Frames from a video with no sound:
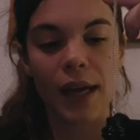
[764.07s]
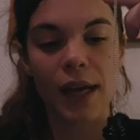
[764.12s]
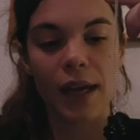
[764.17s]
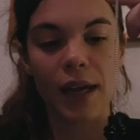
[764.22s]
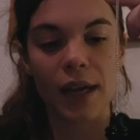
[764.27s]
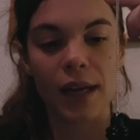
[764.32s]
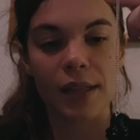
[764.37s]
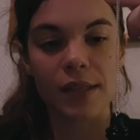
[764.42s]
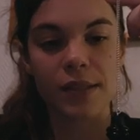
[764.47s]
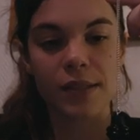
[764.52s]

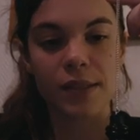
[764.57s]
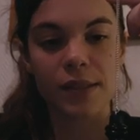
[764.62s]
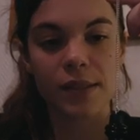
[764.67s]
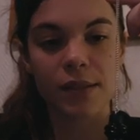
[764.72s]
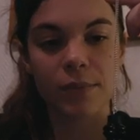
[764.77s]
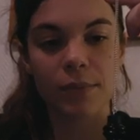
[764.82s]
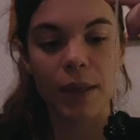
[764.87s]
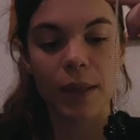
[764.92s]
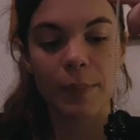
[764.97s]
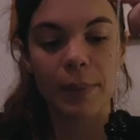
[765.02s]
ask
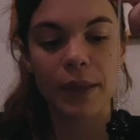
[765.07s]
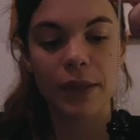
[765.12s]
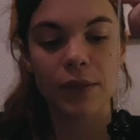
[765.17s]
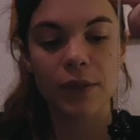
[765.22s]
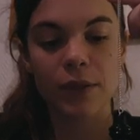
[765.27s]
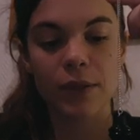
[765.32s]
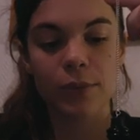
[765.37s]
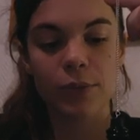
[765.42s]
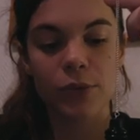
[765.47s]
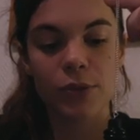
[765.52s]
my
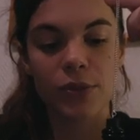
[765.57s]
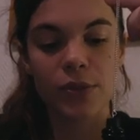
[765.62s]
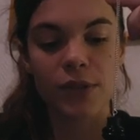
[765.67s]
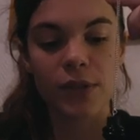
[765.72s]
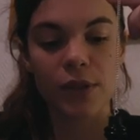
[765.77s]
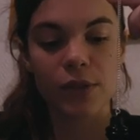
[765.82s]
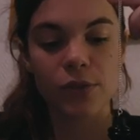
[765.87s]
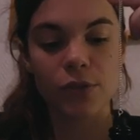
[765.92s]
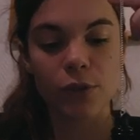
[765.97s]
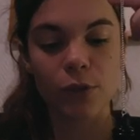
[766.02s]
pendulum to
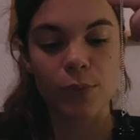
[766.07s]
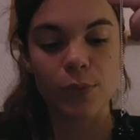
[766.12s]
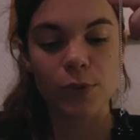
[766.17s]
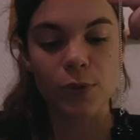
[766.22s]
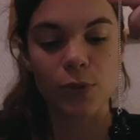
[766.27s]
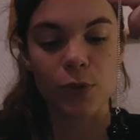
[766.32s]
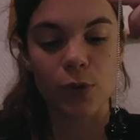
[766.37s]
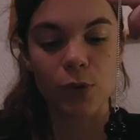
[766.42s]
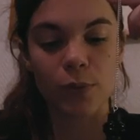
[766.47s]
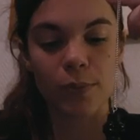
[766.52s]
start to
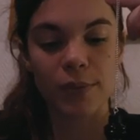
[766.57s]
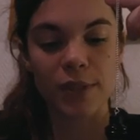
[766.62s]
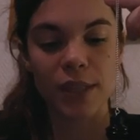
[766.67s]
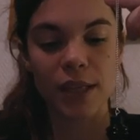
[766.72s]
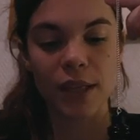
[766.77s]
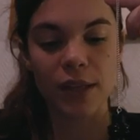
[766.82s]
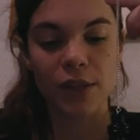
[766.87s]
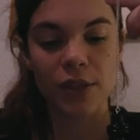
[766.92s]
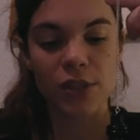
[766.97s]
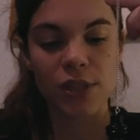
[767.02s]
absorb the
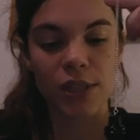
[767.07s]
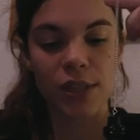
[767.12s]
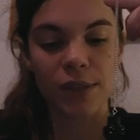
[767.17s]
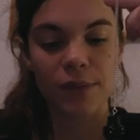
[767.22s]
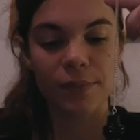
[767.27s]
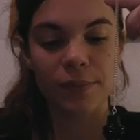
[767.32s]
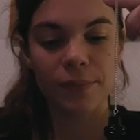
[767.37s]
energy.